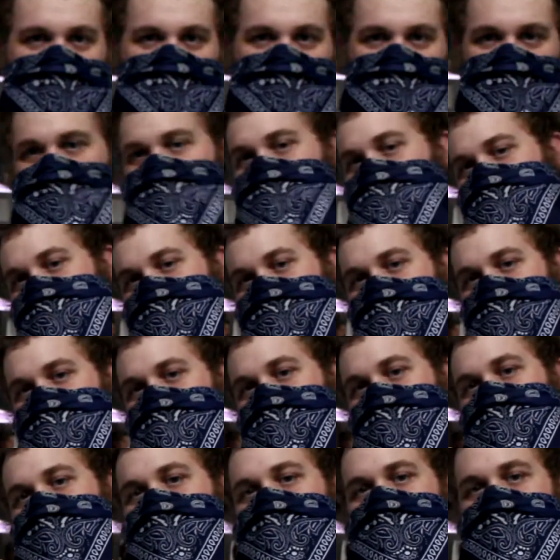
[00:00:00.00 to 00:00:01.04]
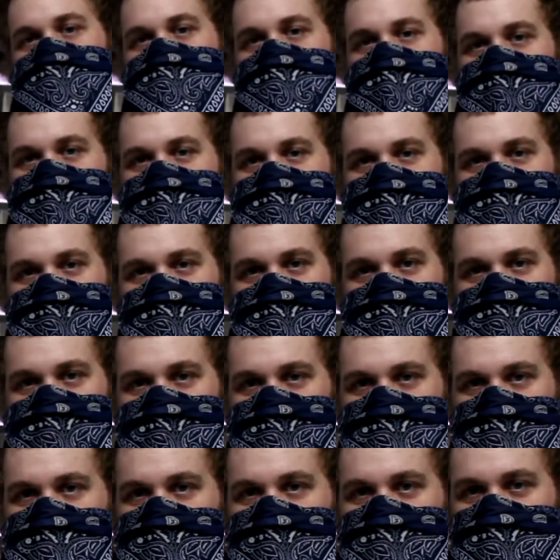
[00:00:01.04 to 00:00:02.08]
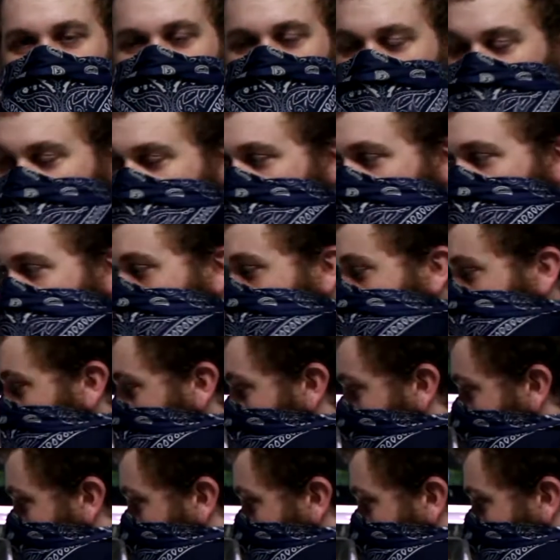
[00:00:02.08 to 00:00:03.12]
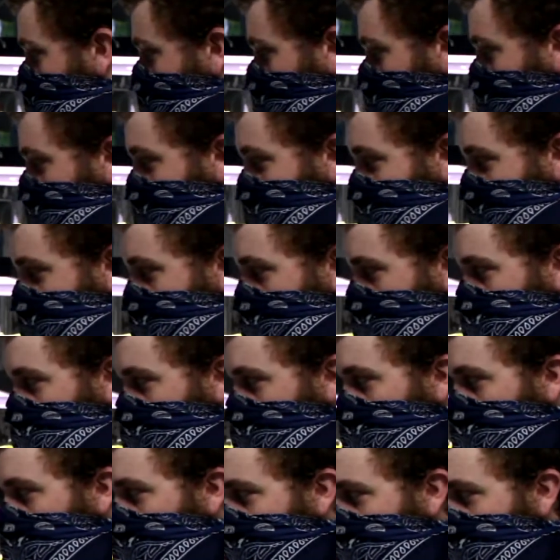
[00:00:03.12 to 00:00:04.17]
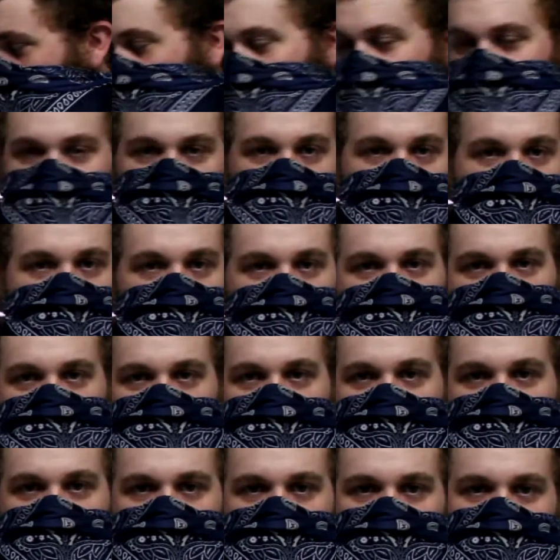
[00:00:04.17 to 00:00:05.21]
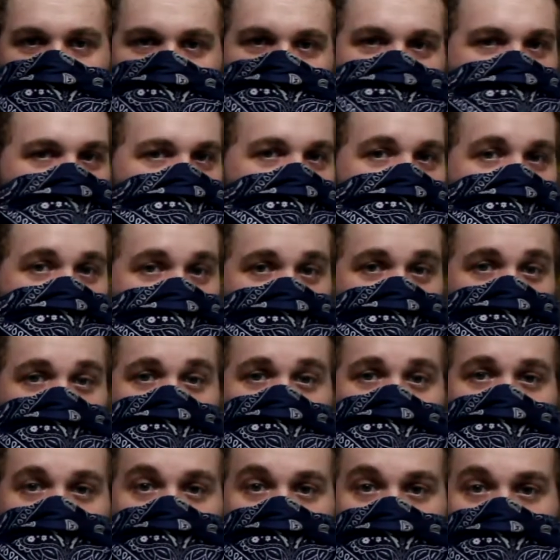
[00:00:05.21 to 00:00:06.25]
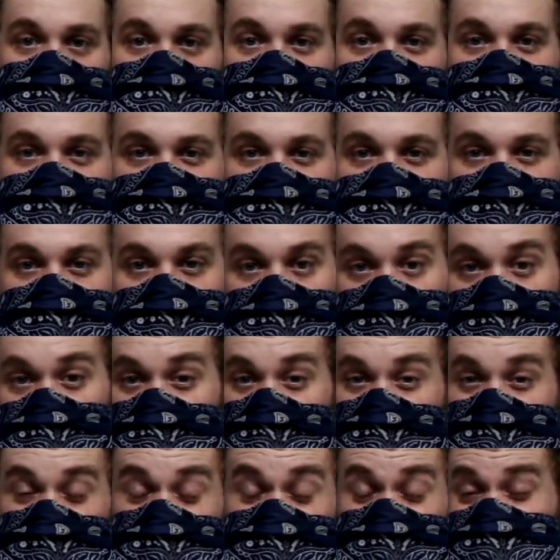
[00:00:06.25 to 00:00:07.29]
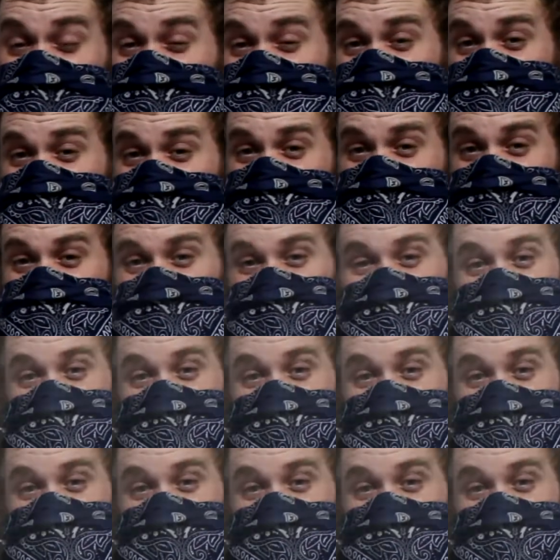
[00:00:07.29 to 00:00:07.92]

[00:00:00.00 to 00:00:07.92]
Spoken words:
busted me setting up our new planted tank system. Right now we're running the fluval stratum, which is why it's so cloudy right now. All we're gonna do is keep a